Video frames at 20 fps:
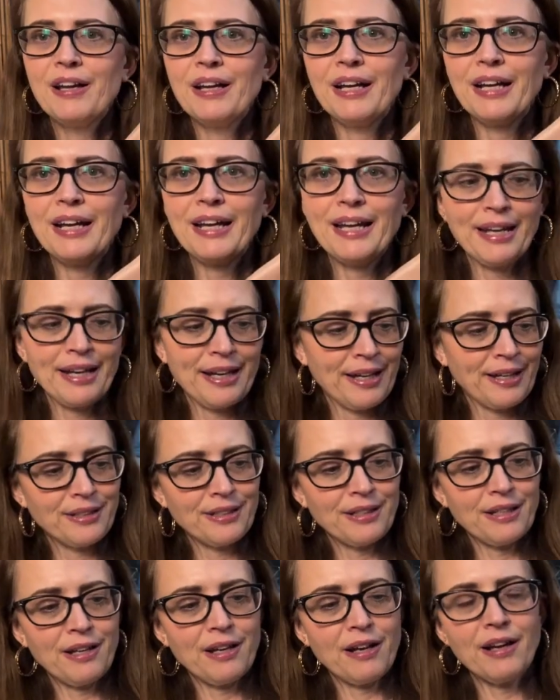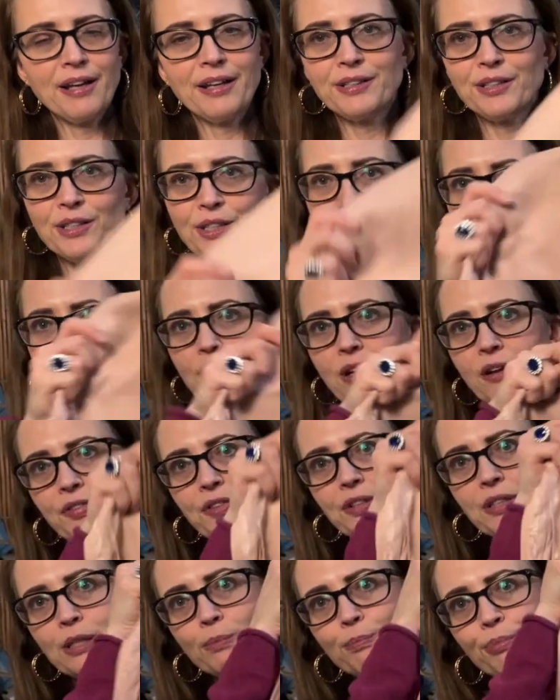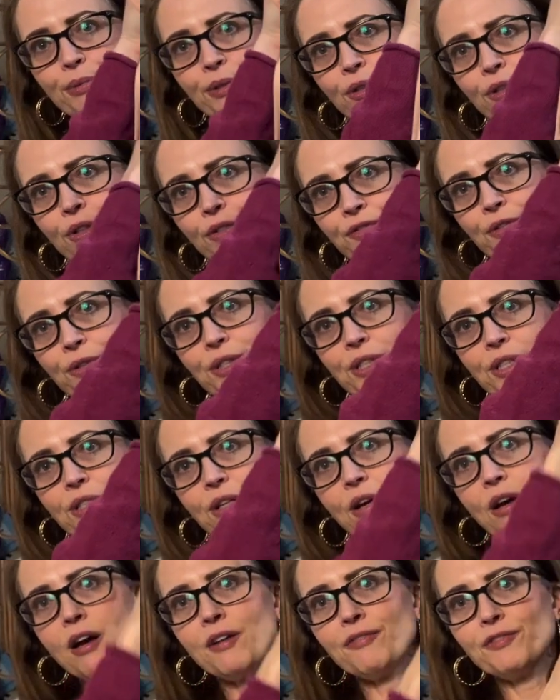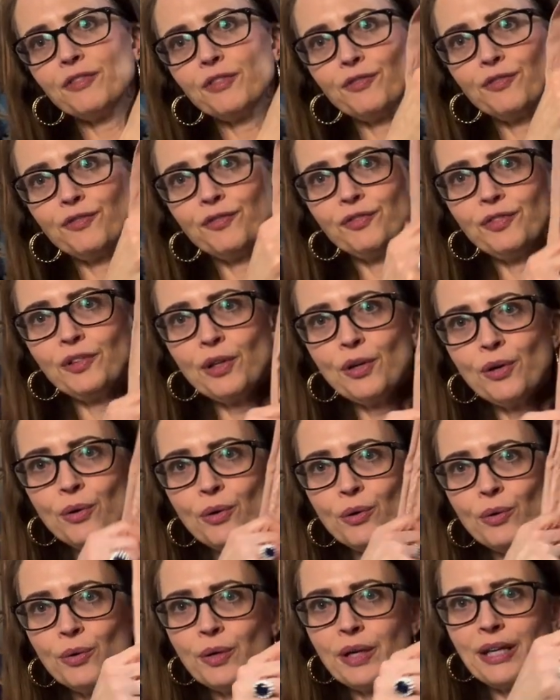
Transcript: and it's just got this beautiful soft flow